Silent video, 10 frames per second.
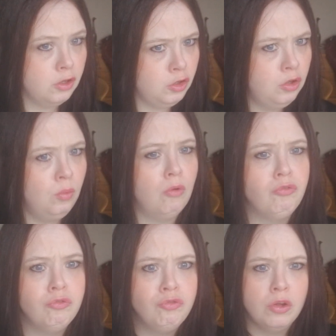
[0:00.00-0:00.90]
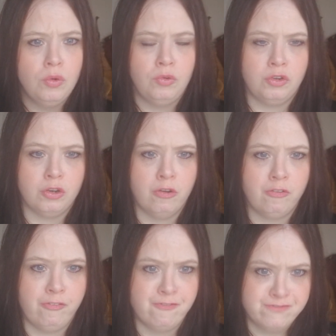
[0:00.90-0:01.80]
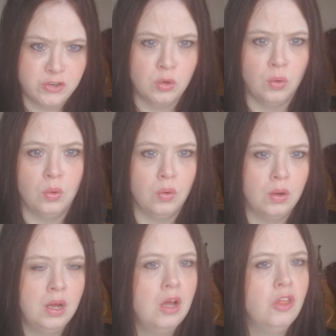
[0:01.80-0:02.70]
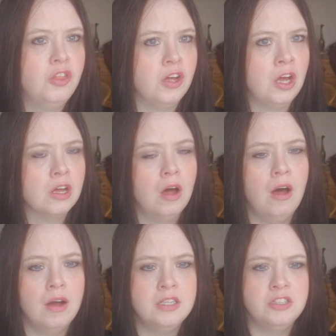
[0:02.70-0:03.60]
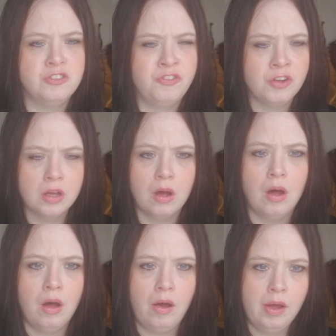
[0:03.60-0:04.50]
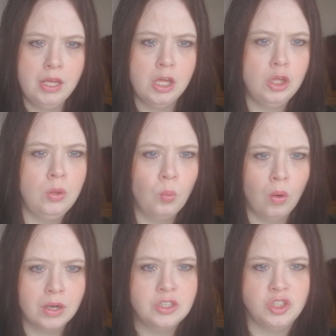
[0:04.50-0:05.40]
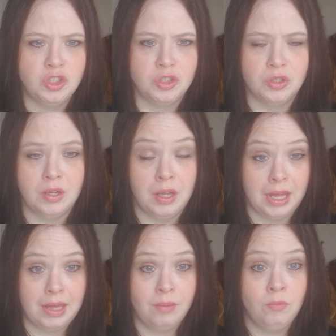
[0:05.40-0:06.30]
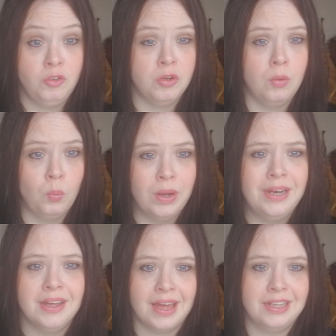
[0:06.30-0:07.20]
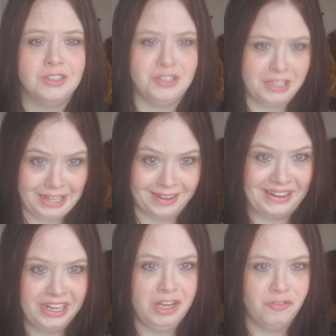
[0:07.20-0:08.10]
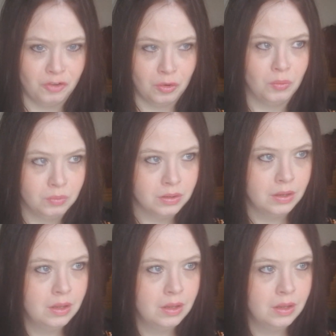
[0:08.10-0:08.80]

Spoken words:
you root for, the kind of guy you want him to win against evil.